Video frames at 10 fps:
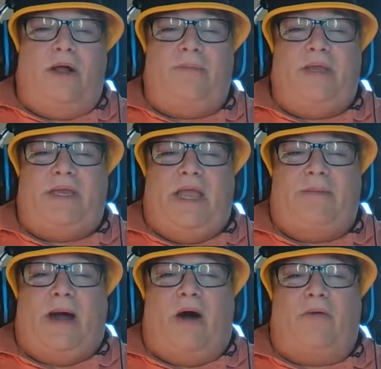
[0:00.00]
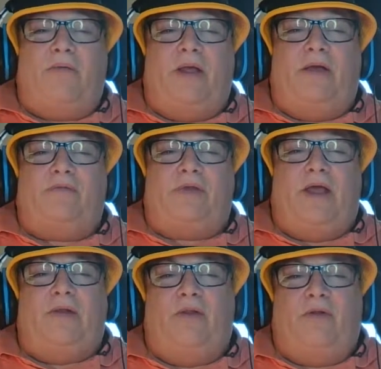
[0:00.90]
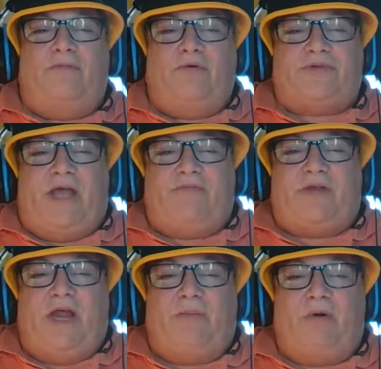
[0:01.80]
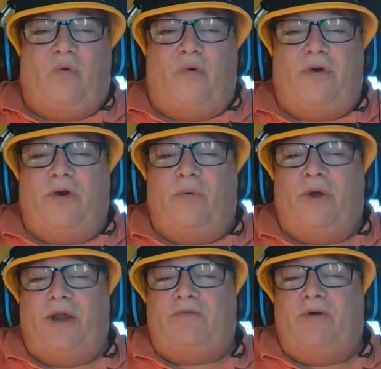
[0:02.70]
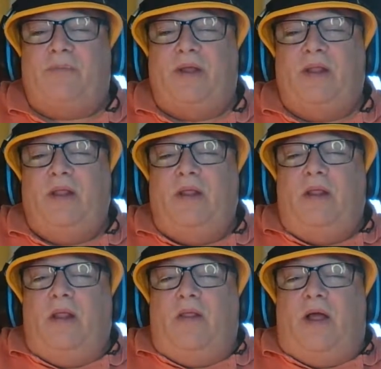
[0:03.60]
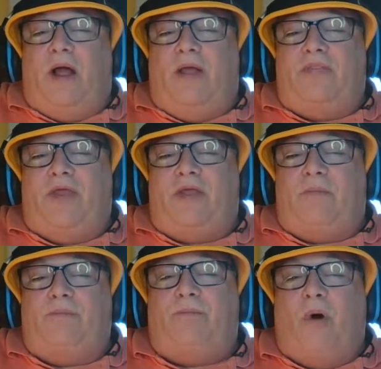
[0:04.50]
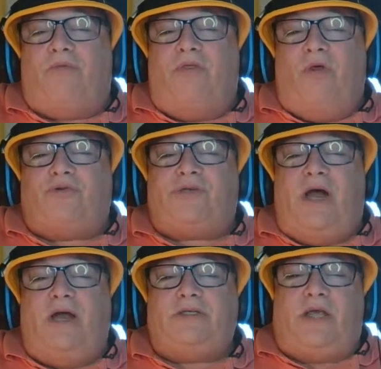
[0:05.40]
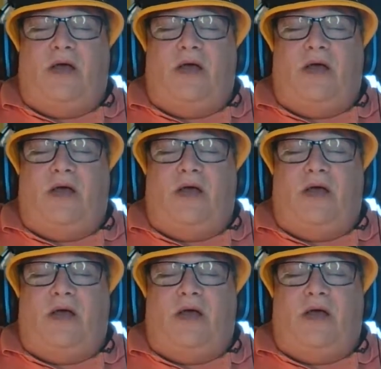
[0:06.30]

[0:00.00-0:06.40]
he came out. I don't know if it was halftime or quarter or whatever, but I think both of those guys,